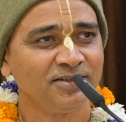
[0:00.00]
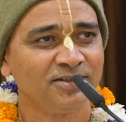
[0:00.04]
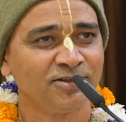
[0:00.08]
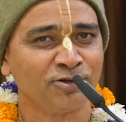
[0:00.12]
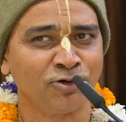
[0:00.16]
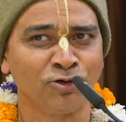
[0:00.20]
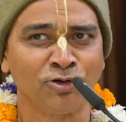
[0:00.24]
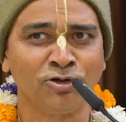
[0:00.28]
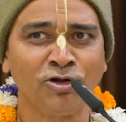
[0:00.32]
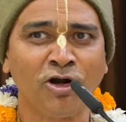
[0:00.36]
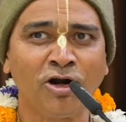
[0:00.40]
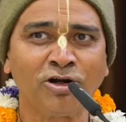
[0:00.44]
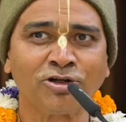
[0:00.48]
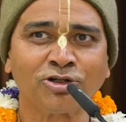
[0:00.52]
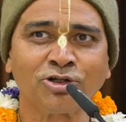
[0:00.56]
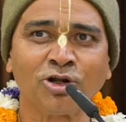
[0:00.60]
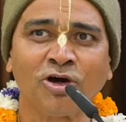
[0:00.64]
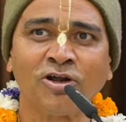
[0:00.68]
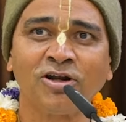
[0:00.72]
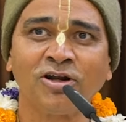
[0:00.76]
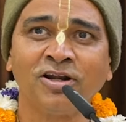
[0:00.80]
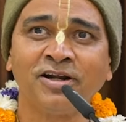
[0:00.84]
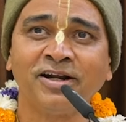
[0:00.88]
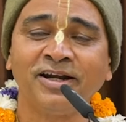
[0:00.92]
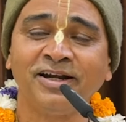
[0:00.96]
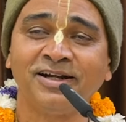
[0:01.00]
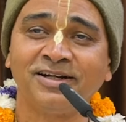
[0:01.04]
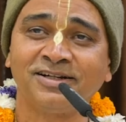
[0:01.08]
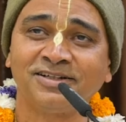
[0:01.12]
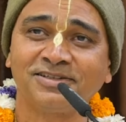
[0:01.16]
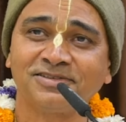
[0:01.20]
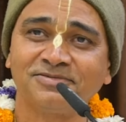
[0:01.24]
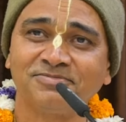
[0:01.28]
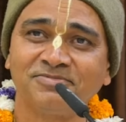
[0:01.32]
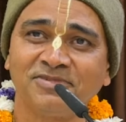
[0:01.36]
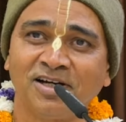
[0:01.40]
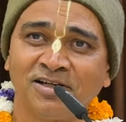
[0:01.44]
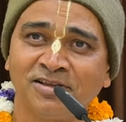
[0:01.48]
Could not tolerate
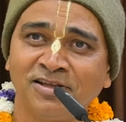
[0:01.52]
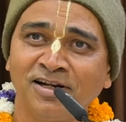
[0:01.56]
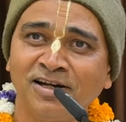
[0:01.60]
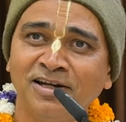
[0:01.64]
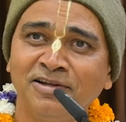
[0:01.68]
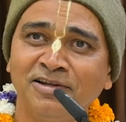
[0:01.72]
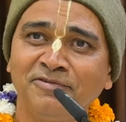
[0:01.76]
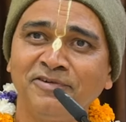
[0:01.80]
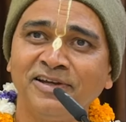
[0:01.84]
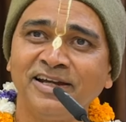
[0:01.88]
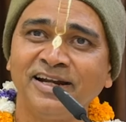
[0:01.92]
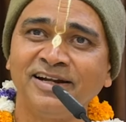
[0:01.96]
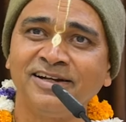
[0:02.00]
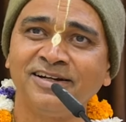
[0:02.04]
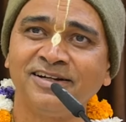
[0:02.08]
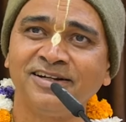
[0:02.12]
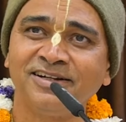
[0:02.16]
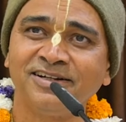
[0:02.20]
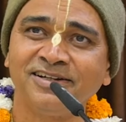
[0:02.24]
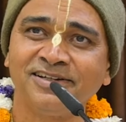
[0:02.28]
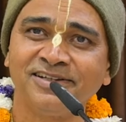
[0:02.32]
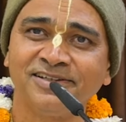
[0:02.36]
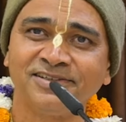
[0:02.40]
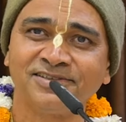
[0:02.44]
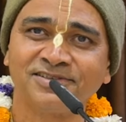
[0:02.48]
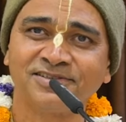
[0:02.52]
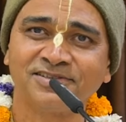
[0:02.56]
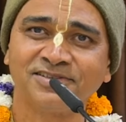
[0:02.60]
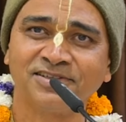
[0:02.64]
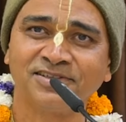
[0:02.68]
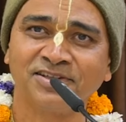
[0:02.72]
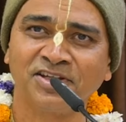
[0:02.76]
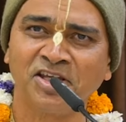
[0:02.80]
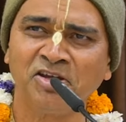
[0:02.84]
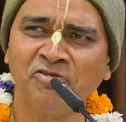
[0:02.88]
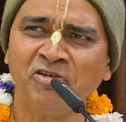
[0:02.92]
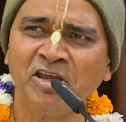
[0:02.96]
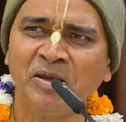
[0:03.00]
other living entities,
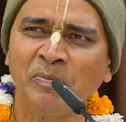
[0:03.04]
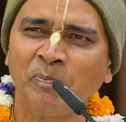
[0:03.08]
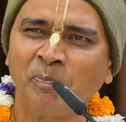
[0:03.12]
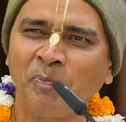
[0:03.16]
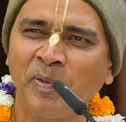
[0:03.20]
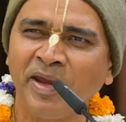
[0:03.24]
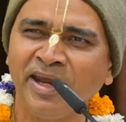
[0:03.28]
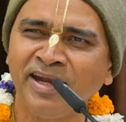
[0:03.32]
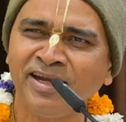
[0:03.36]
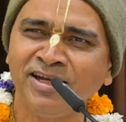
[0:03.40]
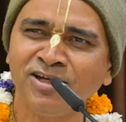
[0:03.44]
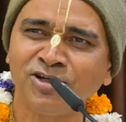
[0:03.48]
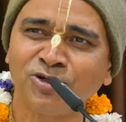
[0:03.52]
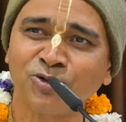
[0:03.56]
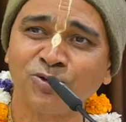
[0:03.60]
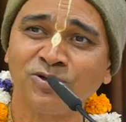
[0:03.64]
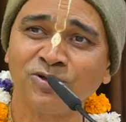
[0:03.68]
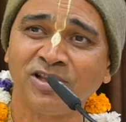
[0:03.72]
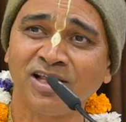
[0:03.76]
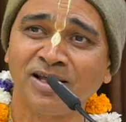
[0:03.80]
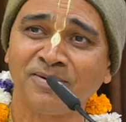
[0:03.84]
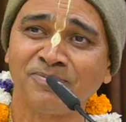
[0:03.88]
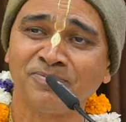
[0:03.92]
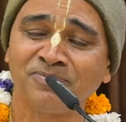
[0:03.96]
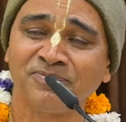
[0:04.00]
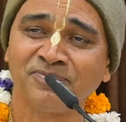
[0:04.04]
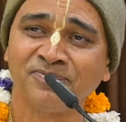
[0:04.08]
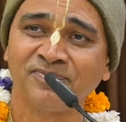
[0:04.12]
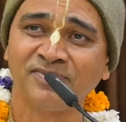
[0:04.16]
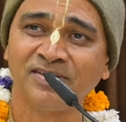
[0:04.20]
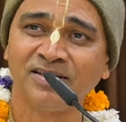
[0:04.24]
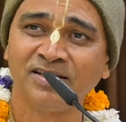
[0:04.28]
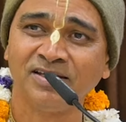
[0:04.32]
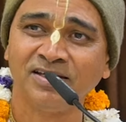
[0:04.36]
giving pain to them,